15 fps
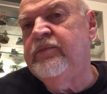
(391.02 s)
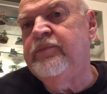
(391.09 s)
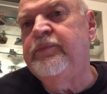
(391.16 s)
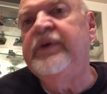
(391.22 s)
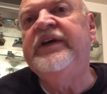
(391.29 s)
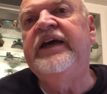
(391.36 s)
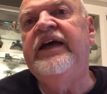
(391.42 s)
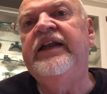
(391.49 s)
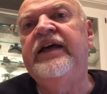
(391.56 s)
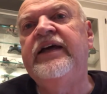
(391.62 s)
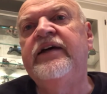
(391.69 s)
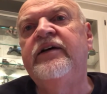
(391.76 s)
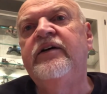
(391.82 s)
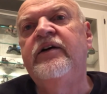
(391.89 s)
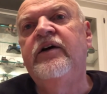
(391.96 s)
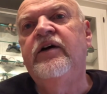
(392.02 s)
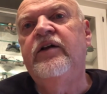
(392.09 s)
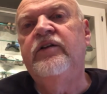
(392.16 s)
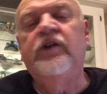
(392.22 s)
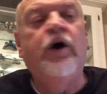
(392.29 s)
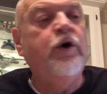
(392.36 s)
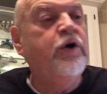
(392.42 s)
beginning
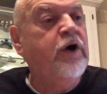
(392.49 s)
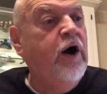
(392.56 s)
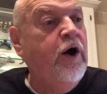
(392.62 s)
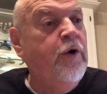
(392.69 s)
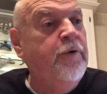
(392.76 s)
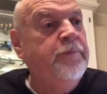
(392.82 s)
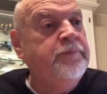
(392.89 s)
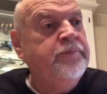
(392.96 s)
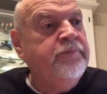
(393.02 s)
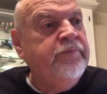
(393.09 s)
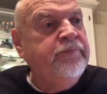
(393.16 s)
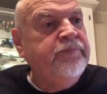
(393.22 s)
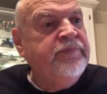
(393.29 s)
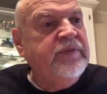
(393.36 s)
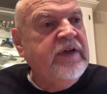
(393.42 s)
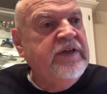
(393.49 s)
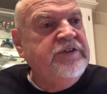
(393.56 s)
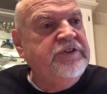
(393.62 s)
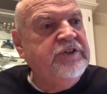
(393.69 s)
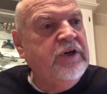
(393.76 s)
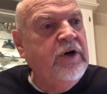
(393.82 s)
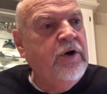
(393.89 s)
logo.
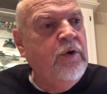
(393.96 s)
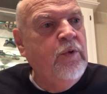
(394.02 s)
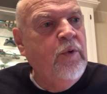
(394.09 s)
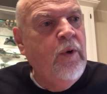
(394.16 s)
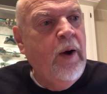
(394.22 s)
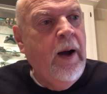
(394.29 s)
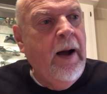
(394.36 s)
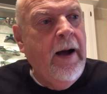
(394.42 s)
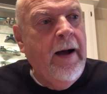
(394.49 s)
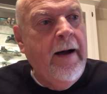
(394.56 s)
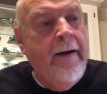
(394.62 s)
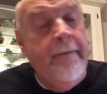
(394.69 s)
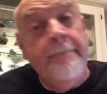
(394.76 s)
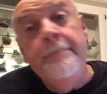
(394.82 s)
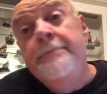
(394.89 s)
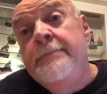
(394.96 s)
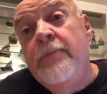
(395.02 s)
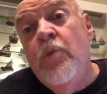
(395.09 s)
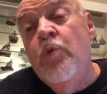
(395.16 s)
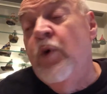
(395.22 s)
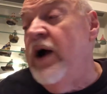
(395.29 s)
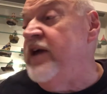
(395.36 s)
So
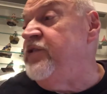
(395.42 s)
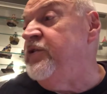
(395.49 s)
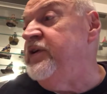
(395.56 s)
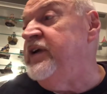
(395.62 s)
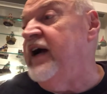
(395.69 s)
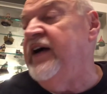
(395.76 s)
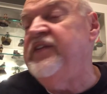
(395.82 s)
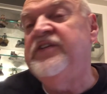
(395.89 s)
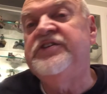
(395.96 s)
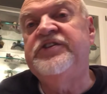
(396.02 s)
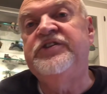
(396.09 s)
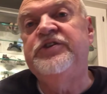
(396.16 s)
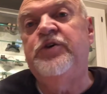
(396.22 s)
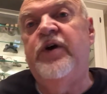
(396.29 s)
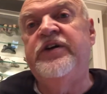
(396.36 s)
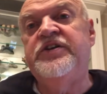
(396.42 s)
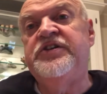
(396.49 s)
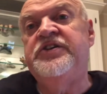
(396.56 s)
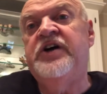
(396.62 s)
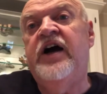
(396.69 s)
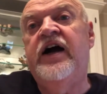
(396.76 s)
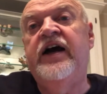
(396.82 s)
whether or not this is going to
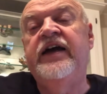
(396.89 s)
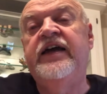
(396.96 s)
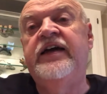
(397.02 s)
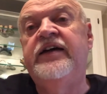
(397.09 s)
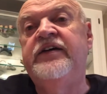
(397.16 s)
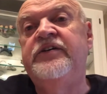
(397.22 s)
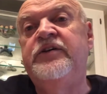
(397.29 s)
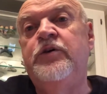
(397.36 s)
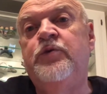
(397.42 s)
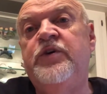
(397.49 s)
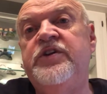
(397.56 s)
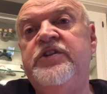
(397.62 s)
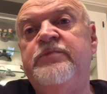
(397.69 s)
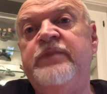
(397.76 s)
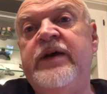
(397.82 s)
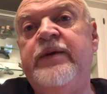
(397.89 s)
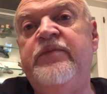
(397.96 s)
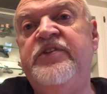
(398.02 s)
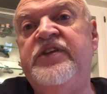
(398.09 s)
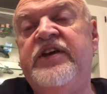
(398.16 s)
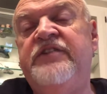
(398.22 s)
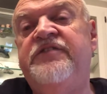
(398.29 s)
tie in, or whether maybe
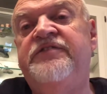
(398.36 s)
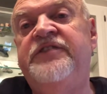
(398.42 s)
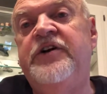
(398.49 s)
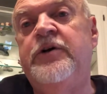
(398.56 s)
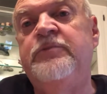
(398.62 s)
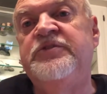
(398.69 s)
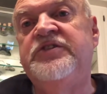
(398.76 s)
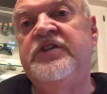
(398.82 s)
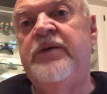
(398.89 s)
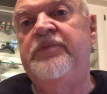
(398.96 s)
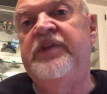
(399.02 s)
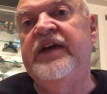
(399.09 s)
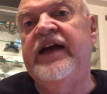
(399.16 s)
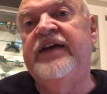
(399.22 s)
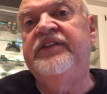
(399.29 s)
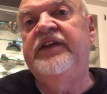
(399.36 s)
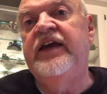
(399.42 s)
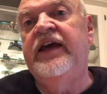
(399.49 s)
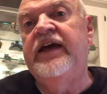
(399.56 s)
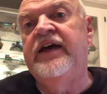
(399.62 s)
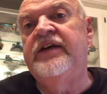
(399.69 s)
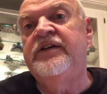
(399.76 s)
they filmed something at the
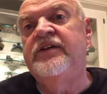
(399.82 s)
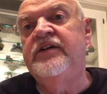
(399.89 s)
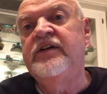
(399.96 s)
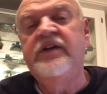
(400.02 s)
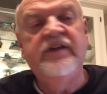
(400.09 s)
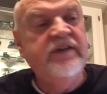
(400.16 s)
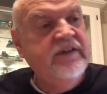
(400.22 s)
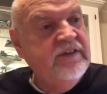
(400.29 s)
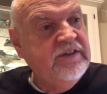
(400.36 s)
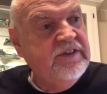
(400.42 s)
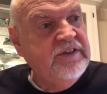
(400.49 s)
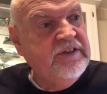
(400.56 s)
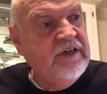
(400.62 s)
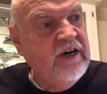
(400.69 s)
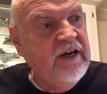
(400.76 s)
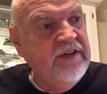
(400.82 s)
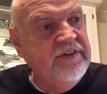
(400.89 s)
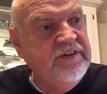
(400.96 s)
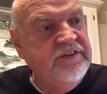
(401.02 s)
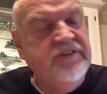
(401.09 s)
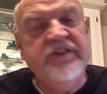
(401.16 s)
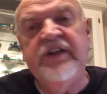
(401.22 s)
end to tie
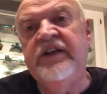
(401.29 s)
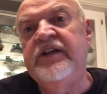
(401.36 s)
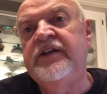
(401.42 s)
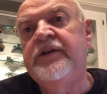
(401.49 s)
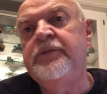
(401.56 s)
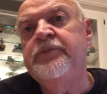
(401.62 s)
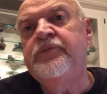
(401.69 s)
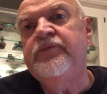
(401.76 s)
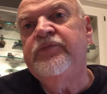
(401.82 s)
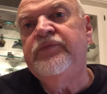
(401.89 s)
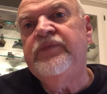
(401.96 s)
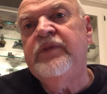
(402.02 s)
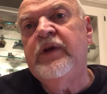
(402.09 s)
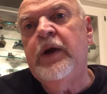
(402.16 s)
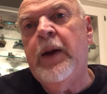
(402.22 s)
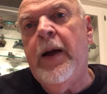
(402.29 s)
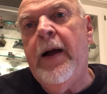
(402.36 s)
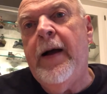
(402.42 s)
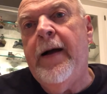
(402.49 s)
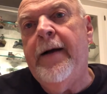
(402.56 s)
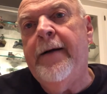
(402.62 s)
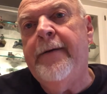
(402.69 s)
this in
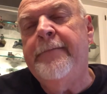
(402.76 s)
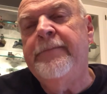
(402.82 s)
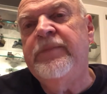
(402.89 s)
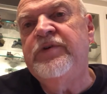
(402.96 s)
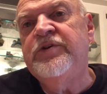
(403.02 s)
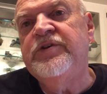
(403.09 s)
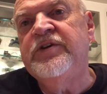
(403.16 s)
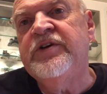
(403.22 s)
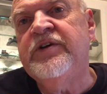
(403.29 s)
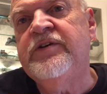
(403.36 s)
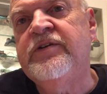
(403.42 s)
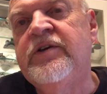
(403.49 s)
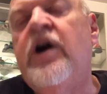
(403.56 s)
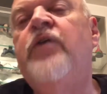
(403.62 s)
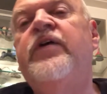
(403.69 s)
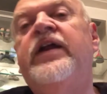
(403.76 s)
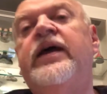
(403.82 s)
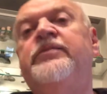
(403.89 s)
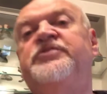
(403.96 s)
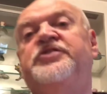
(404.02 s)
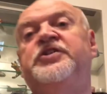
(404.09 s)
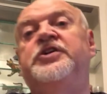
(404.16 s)
to the current
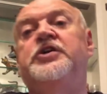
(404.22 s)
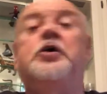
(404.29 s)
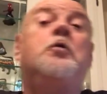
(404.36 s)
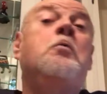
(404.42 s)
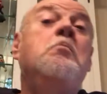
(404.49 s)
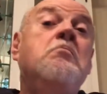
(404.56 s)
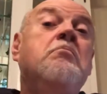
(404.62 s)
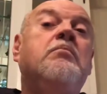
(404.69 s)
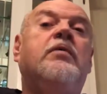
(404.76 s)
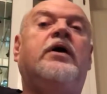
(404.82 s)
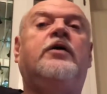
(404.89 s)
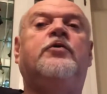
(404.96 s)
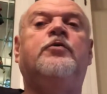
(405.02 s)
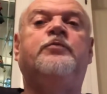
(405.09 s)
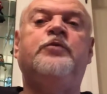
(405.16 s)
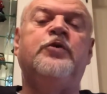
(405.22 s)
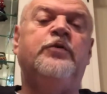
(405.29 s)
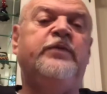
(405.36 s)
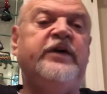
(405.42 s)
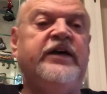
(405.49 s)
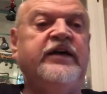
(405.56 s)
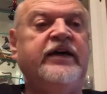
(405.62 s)
MCU, will
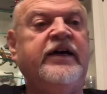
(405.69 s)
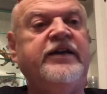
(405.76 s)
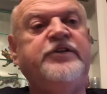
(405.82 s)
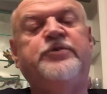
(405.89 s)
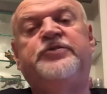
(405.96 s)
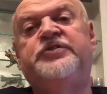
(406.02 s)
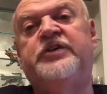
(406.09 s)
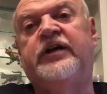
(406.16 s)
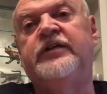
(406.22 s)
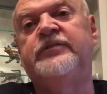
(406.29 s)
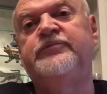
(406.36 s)
be interesting.